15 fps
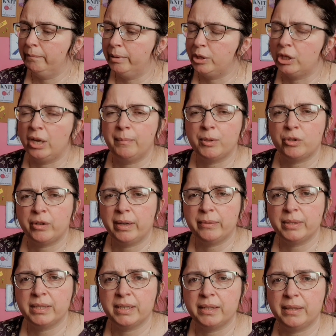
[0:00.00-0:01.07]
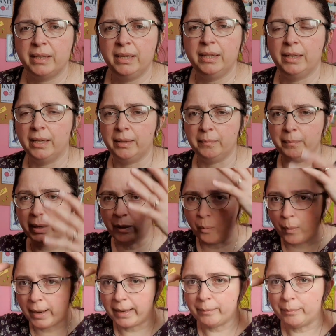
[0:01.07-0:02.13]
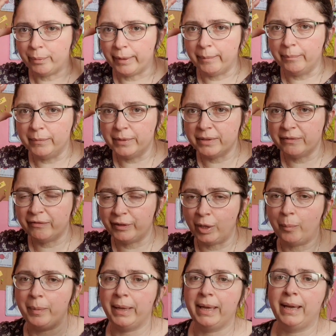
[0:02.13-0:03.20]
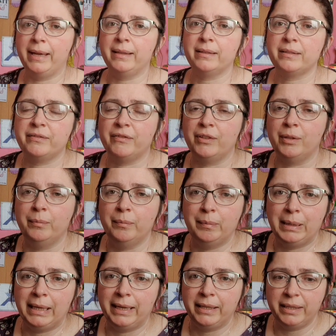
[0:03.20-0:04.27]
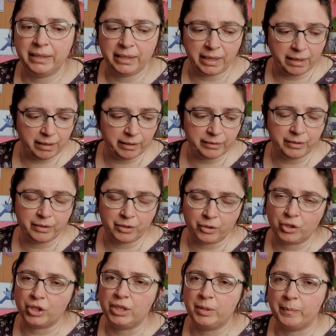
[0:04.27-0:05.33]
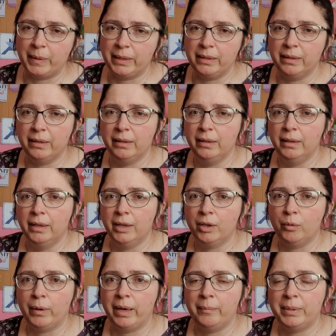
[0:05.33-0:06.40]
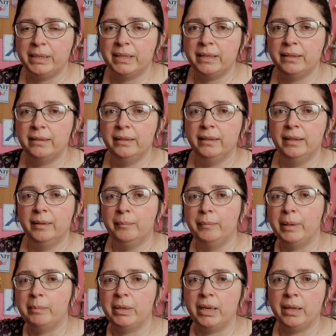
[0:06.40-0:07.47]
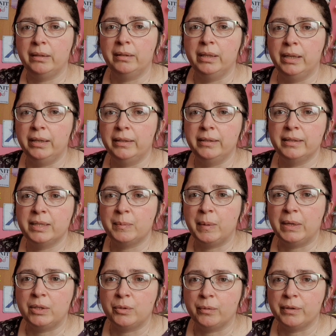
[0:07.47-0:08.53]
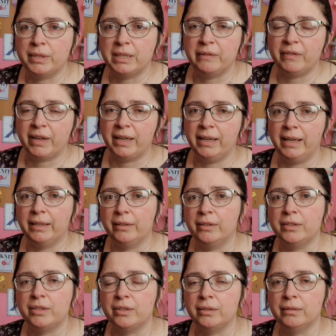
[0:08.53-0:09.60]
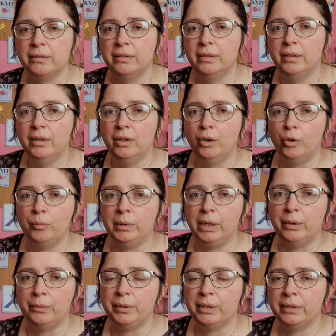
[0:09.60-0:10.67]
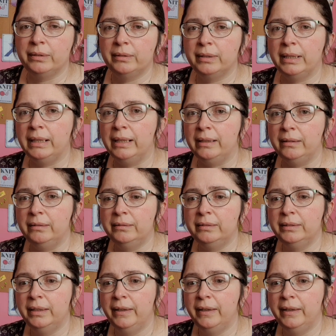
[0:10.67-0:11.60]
pyjama trousers, I think, and big wide-brimmed floppy hats for them playing in the garden. So she's been quite busy. Maybe I'll speak to her and see if I can get her to upload a little